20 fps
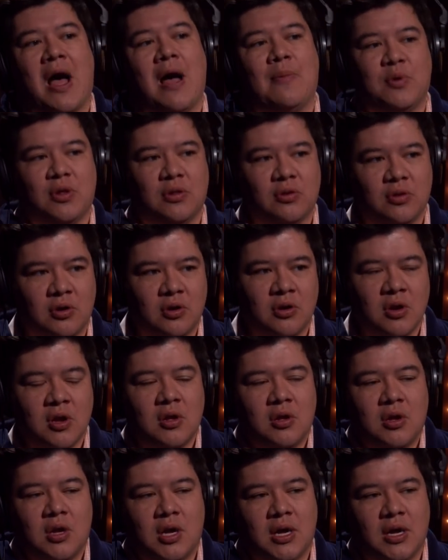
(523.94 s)
popular
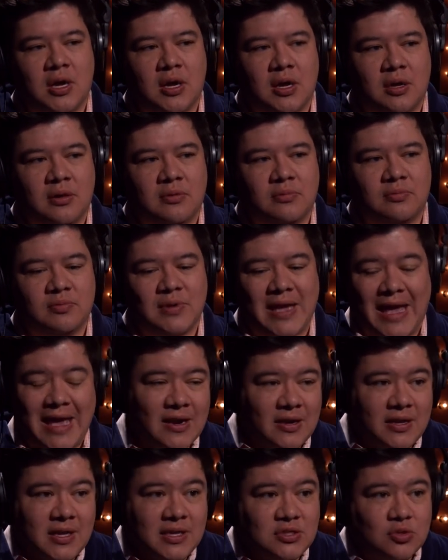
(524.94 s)

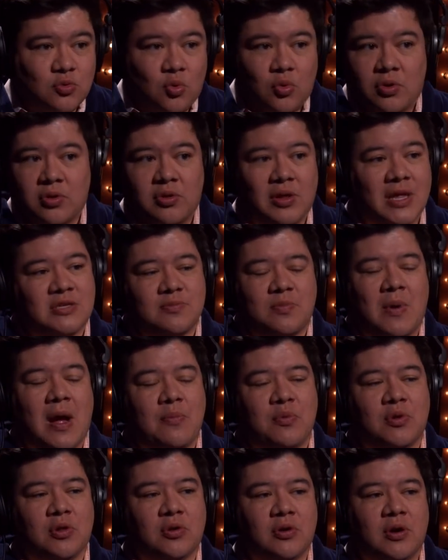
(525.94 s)
candidates or less
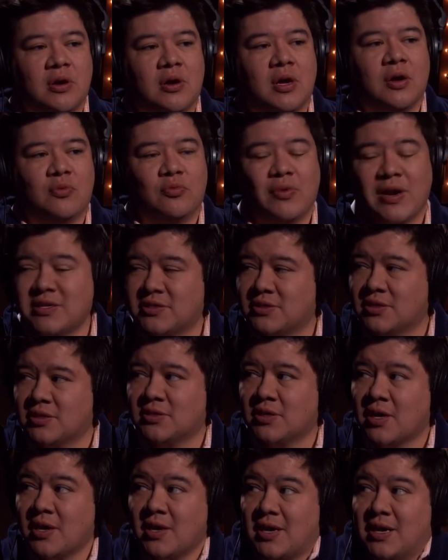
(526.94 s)
popular
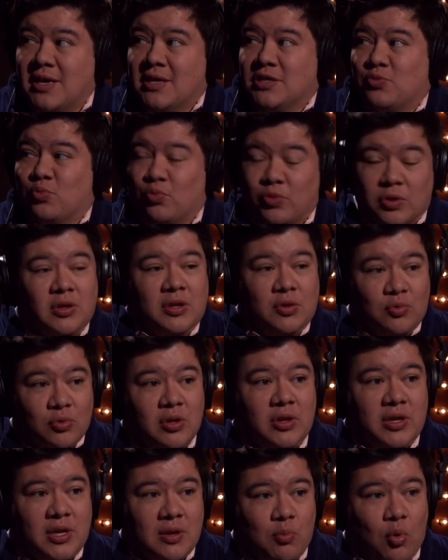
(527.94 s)
races is really,
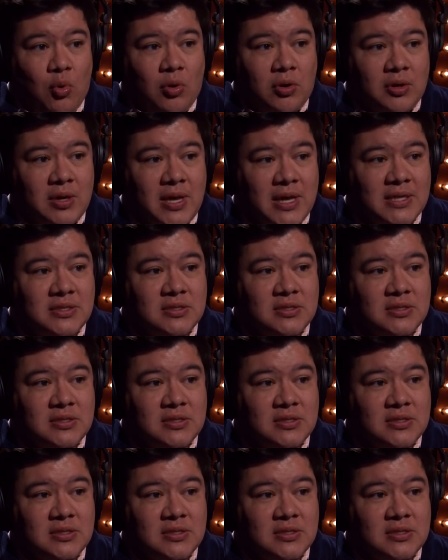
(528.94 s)
really important.